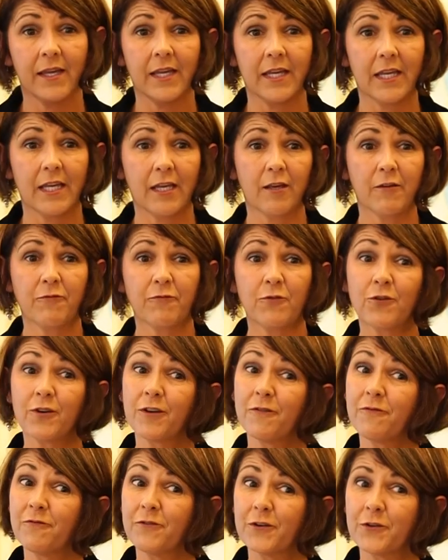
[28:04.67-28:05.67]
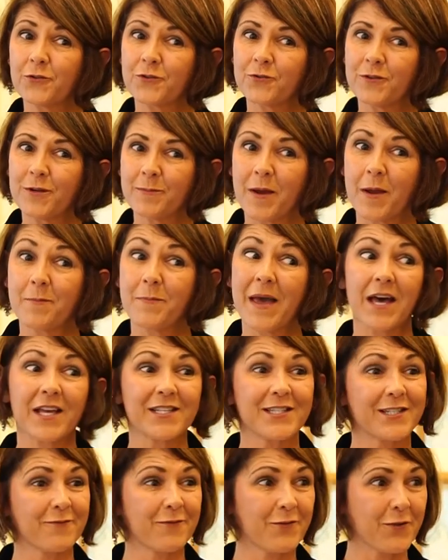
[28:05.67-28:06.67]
If you can filter it by positive